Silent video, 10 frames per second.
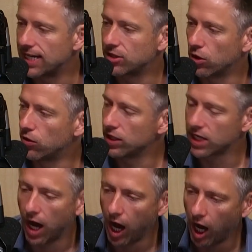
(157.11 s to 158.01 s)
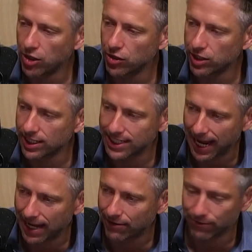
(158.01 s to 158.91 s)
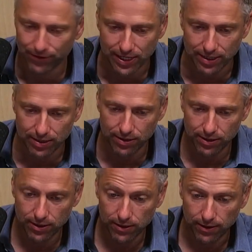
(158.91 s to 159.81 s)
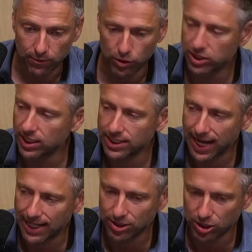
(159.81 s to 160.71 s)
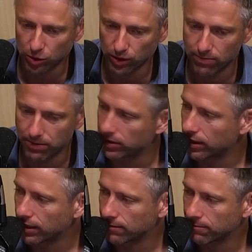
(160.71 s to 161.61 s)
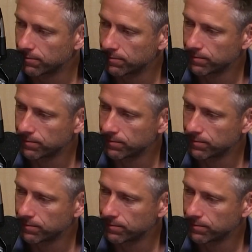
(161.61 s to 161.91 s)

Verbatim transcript: It's only one hundred ten feet, which is a ten-story building.